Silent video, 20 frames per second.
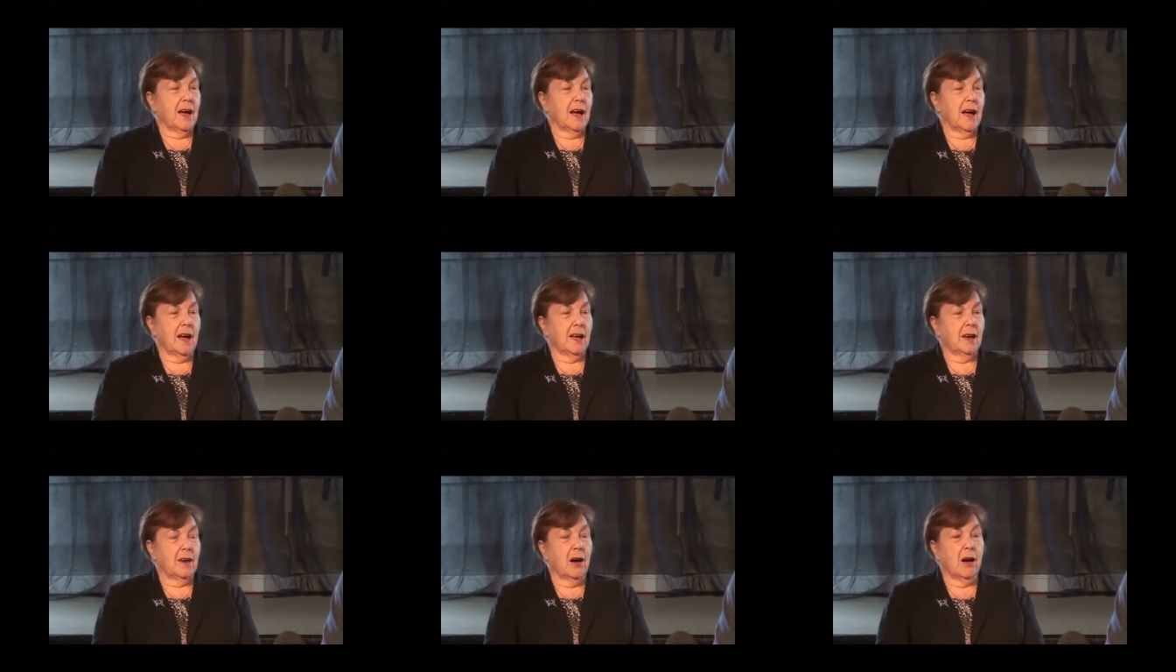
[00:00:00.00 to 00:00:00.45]

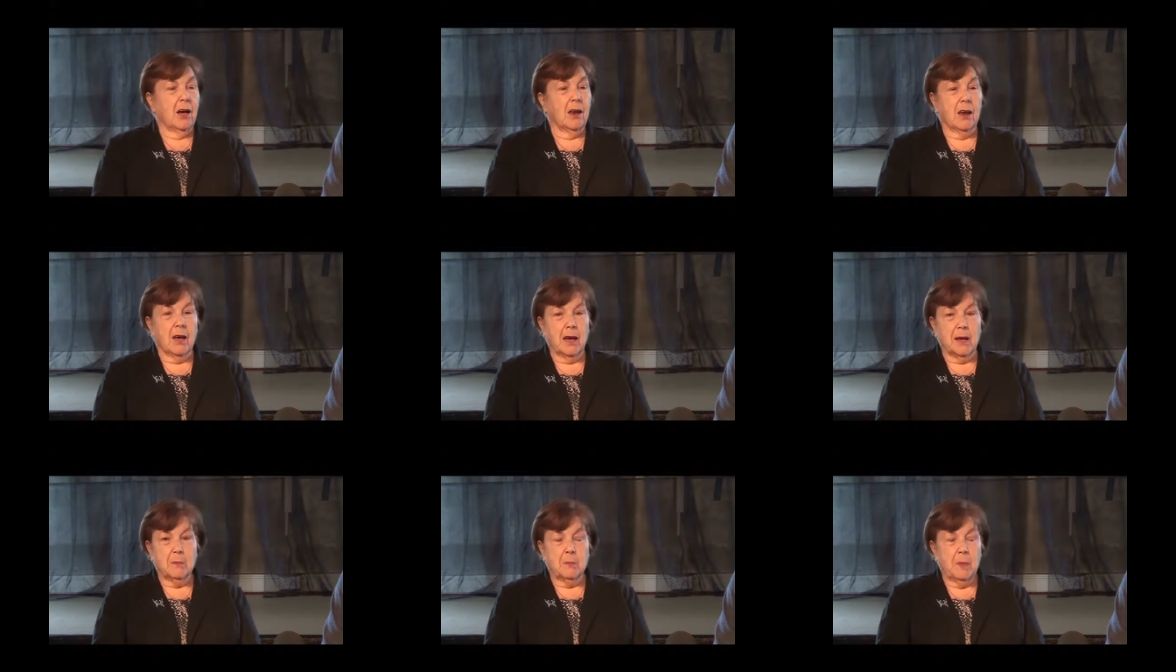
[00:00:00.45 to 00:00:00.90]
and all
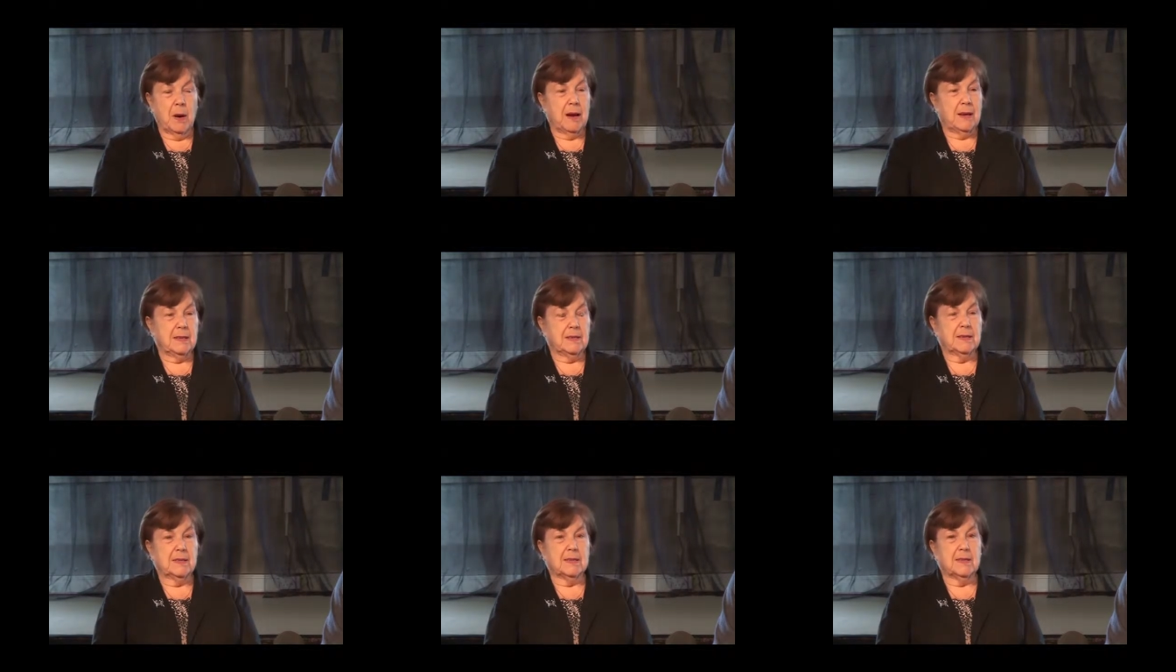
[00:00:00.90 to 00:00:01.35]
like
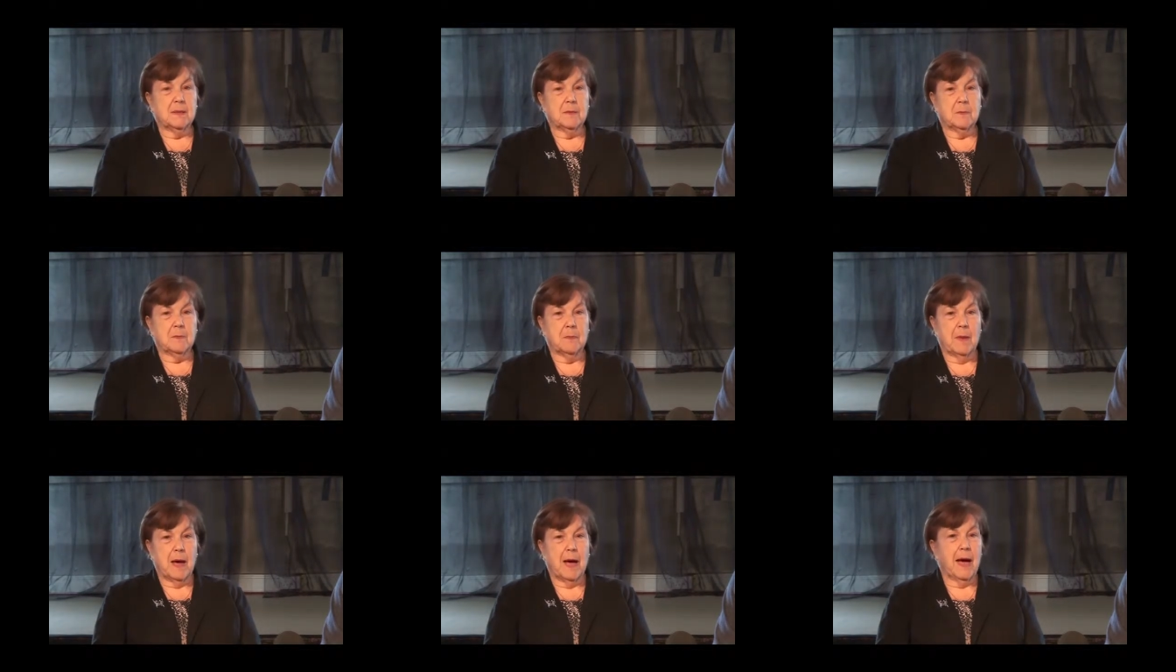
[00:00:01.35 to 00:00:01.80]
minded
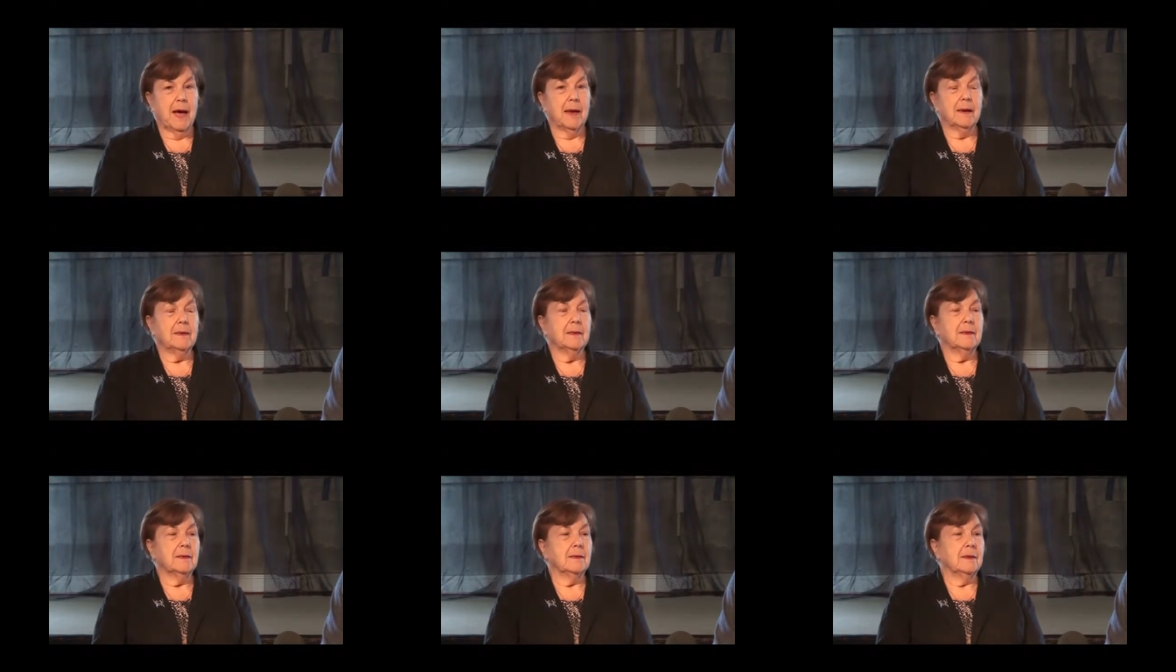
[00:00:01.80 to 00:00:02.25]

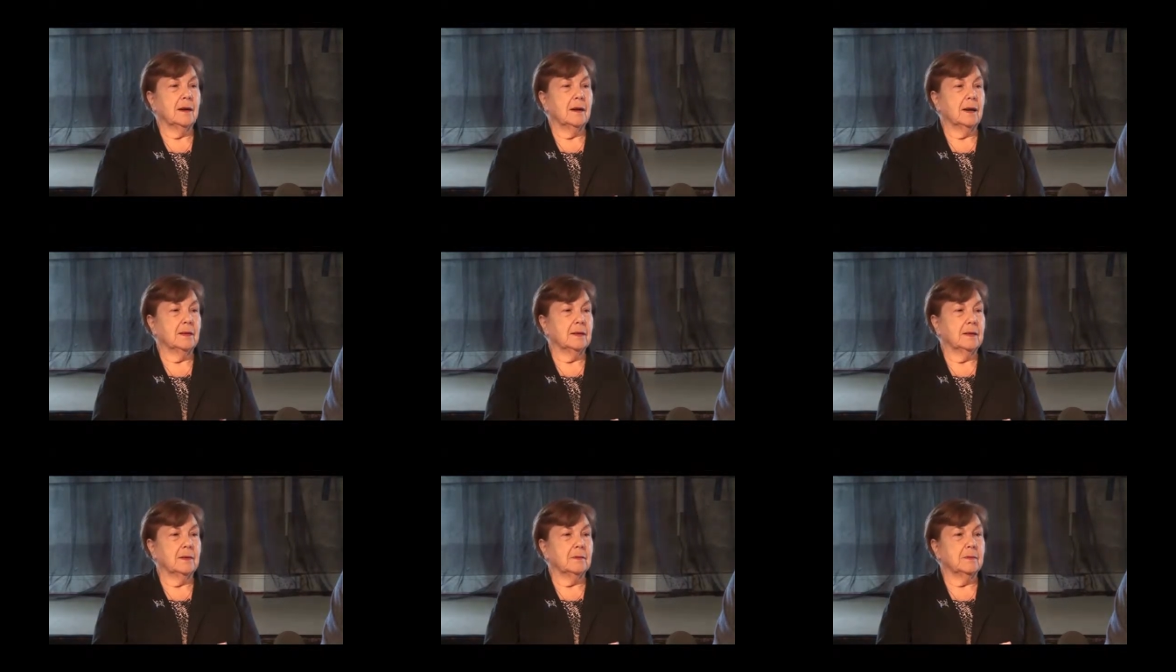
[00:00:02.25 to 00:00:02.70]
men,
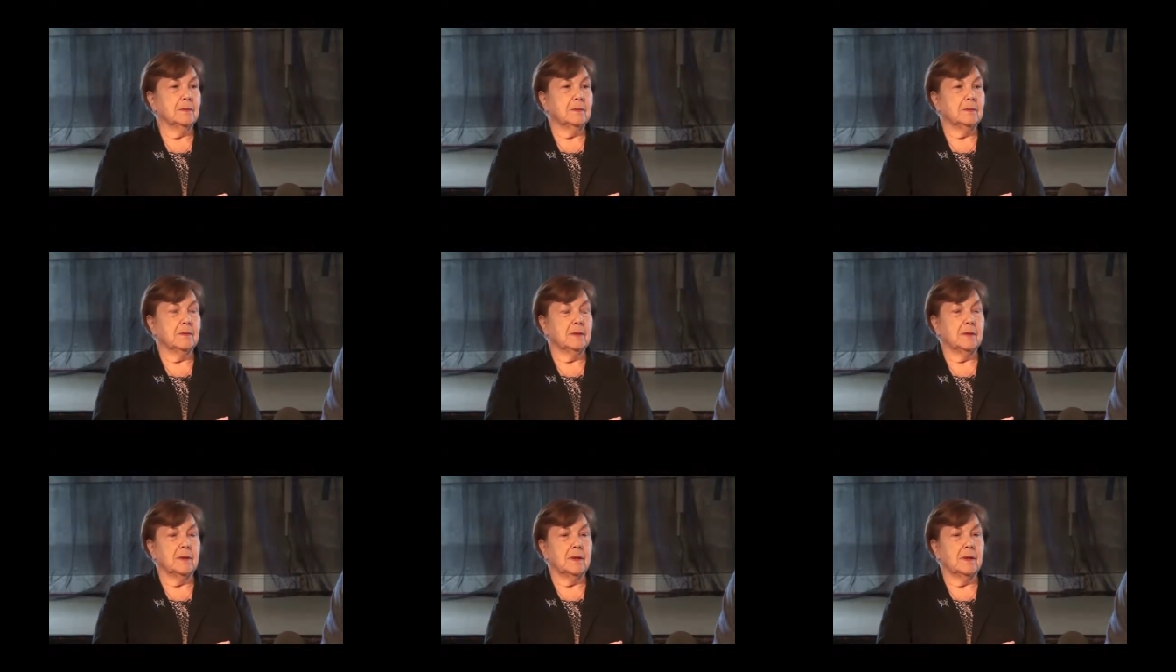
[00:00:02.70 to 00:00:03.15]
and
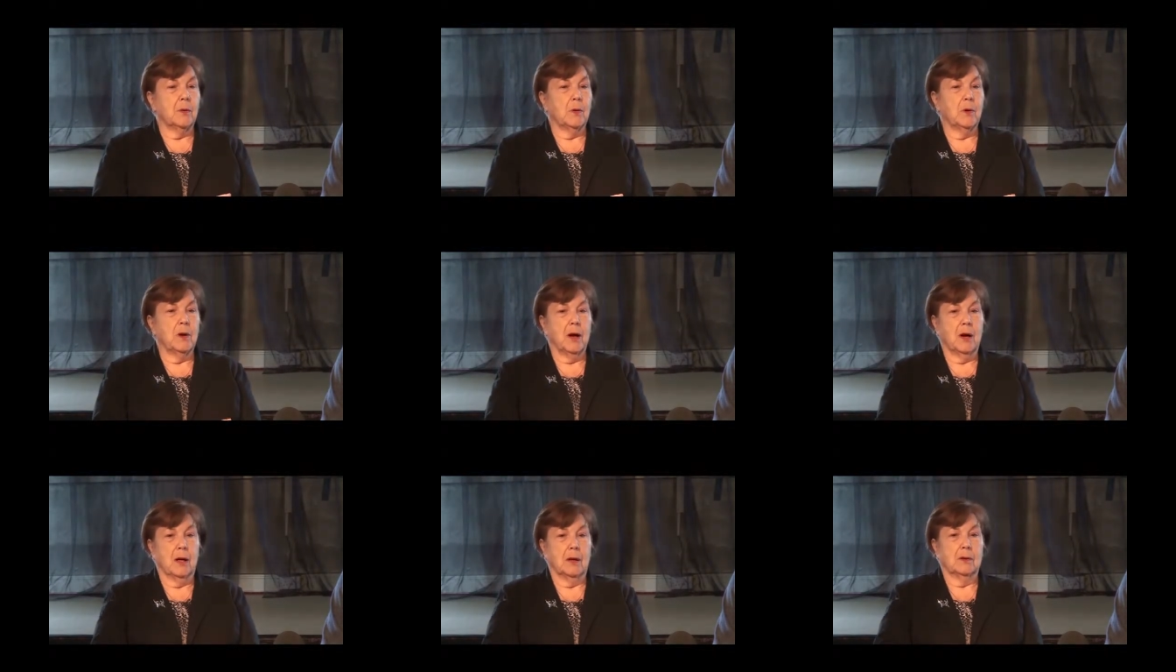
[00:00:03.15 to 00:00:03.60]
they
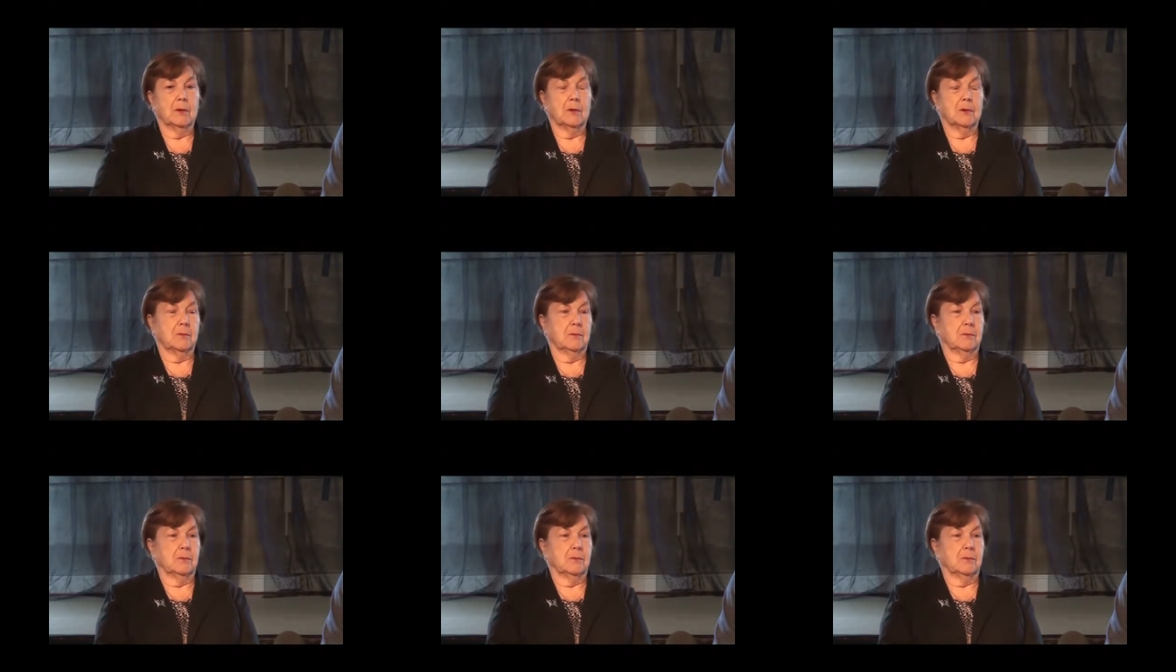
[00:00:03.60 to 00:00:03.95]
were all